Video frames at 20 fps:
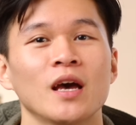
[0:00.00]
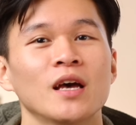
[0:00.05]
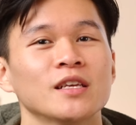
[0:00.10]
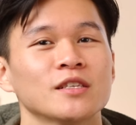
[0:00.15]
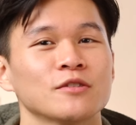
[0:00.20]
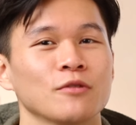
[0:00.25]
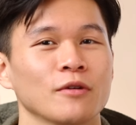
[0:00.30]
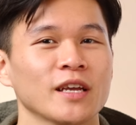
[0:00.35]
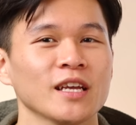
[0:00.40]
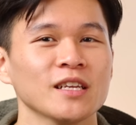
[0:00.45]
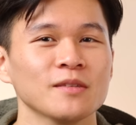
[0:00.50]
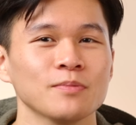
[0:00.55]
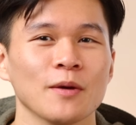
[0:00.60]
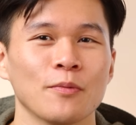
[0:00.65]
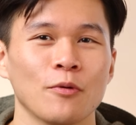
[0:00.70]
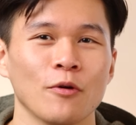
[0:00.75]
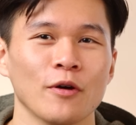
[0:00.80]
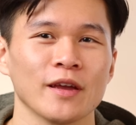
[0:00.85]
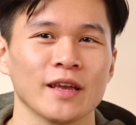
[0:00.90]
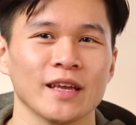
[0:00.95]
So I guess my
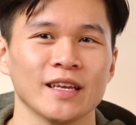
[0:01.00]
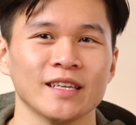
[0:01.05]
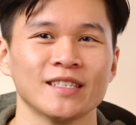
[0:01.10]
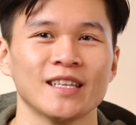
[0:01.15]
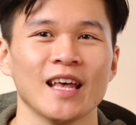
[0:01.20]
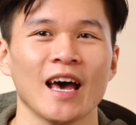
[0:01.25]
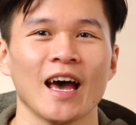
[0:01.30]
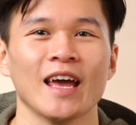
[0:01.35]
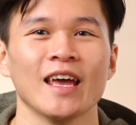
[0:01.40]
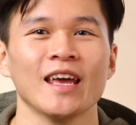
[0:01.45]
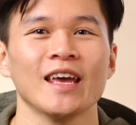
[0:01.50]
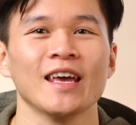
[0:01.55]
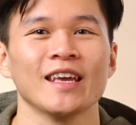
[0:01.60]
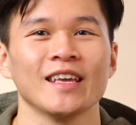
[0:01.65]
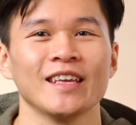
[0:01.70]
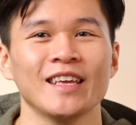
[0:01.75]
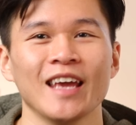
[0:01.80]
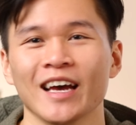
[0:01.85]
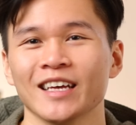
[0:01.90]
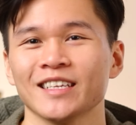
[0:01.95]
point is that
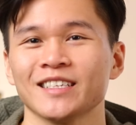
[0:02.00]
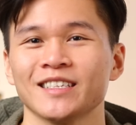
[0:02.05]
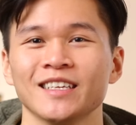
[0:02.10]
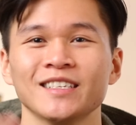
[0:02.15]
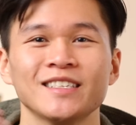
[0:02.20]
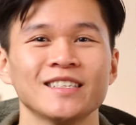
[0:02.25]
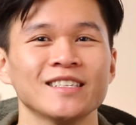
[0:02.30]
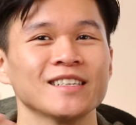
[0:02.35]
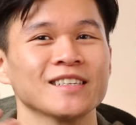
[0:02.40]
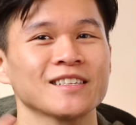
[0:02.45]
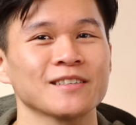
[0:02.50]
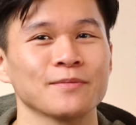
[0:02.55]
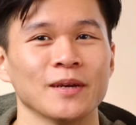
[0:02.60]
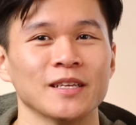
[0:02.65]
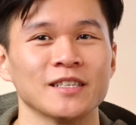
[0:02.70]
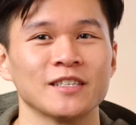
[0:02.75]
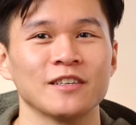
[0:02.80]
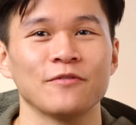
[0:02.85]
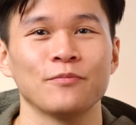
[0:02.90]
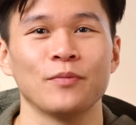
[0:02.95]
yes, this is
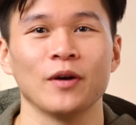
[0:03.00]
expensive,